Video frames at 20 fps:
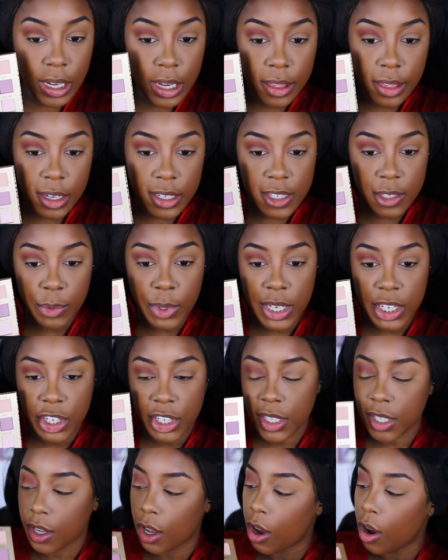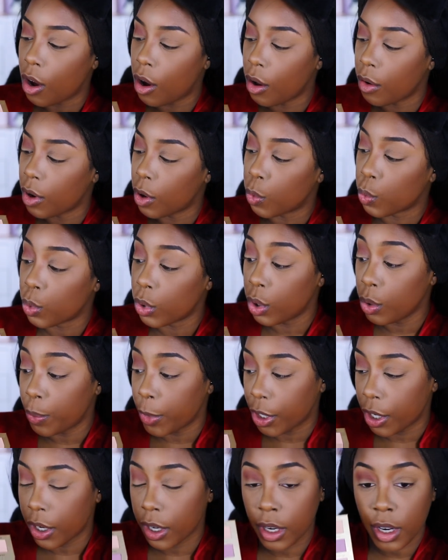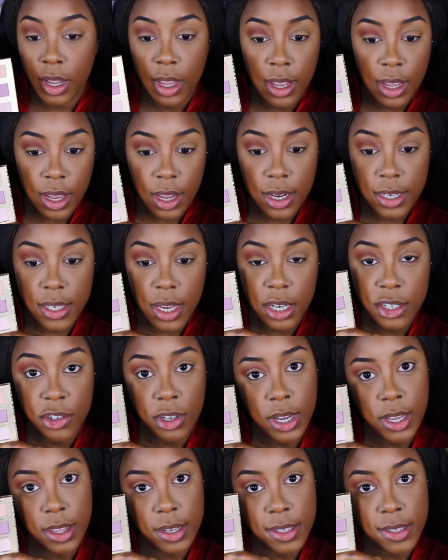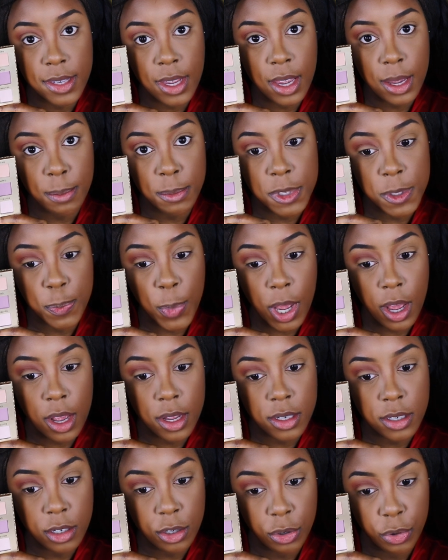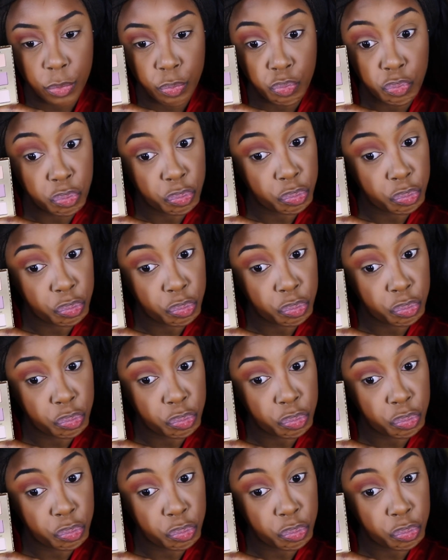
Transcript: This one is just called Rumor. And it's actually in the same spot too.